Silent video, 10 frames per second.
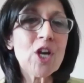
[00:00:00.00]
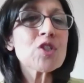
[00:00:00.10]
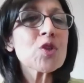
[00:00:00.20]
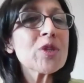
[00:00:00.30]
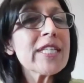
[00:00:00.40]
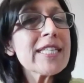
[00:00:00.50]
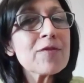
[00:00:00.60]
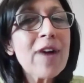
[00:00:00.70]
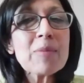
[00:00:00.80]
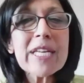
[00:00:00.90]
So these
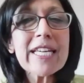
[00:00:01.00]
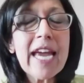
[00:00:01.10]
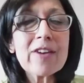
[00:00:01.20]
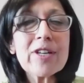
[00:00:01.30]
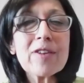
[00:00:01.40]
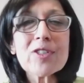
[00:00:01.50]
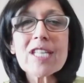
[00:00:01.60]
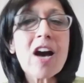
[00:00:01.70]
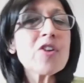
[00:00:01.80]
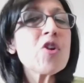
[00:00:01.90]
family caregivers
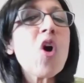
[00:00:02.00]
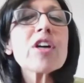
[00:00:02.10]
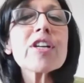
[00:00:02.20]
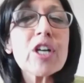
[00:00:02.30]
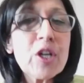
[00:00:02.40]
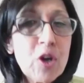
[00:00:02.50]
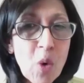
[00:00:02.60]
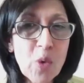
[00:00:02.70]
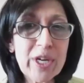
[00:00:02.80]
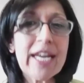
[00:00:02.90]
are not
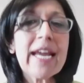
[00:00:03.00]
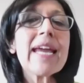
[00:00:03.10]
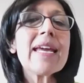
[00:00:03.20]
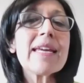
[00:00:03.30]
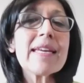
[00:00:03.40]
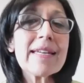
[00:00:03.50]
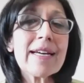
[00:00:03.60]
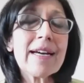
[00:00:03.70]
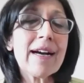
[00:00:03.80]
alone in